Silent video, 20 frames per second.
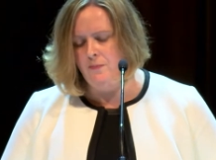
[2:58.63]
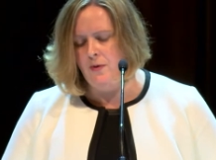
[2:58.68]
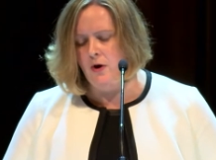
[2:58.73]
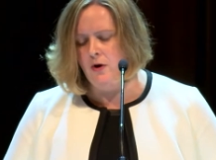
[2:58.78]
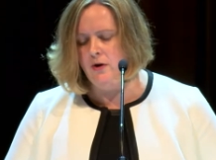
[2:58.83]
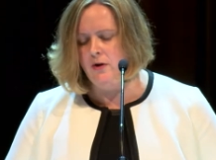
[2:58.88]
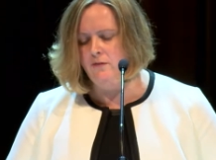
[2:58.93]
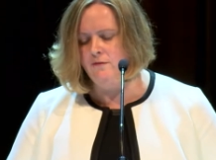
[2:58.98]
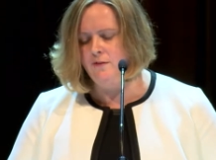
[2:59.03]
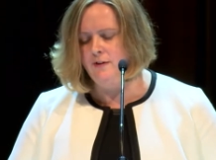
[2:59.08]
are
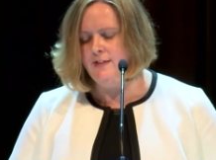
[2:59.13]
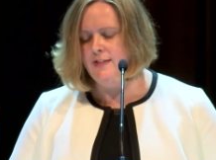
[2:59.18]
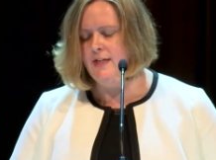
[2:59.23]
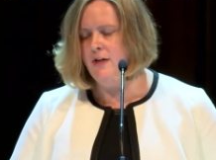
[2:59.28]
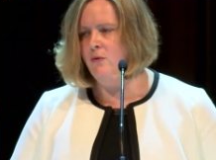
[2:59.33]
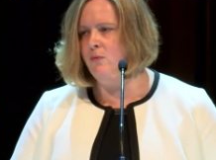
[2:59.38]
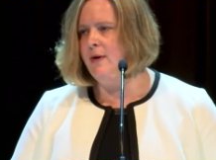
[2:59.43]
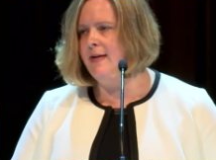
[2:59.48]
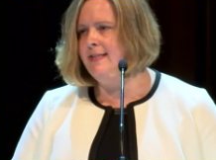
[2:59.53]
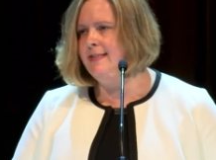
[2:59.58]

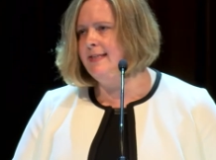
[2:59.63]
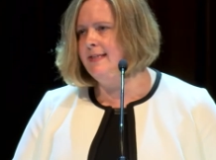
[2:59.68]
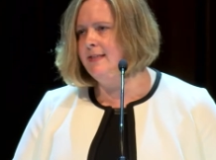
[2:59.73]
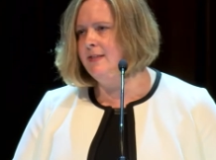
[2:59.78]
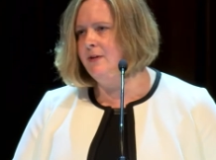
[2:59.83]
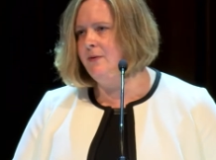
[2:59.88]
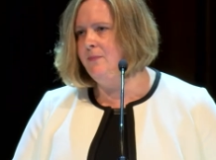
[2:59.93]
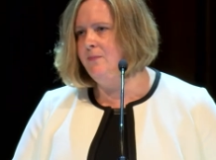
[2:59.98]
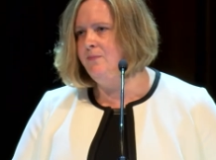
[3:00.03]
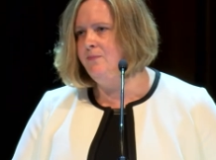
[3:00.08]
confronting
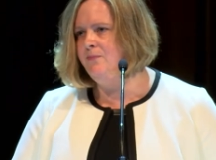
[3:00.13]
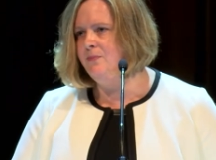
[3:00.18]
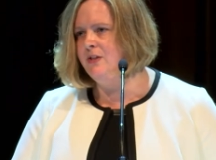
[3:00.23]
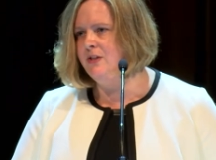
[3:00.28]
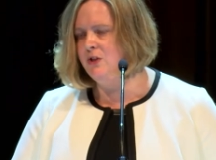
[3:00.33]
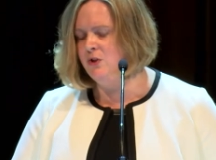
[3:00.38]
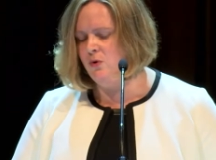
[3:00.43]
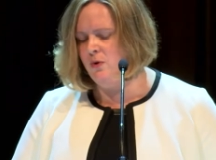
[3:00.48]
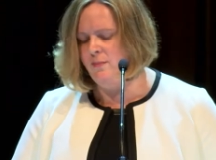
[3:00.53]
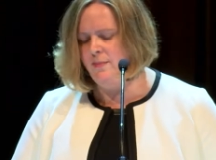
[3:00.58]
racism,
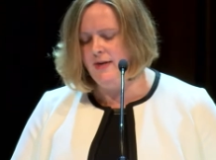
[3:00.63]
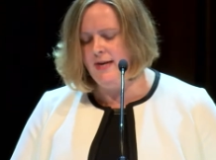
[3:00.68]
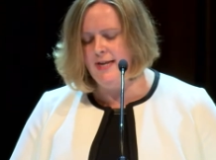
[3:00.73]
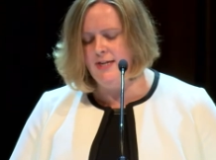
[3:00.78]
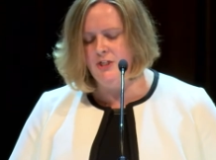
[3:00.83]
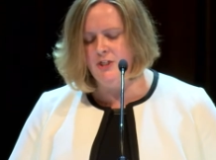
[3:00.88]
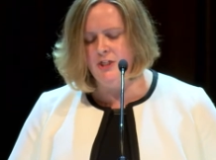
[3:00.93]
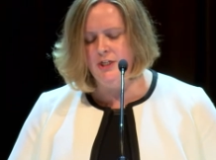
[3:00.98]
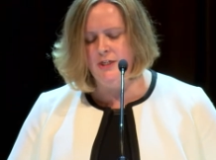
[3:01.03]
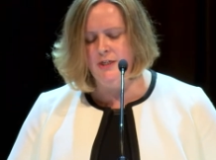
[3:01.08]

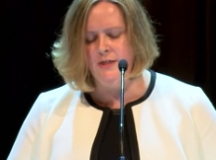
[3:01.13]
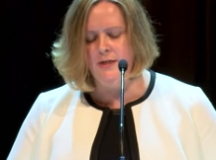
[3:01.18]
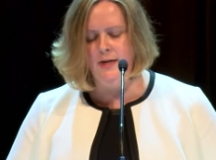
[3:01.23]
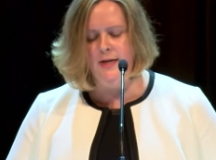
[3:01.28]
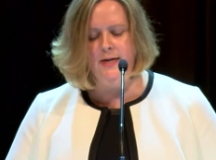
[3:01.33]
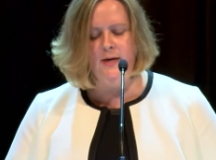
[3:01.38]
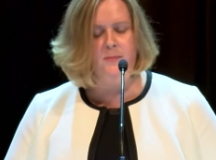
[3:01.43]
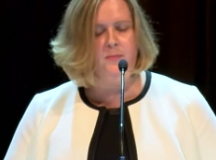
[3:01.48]
discrimination, and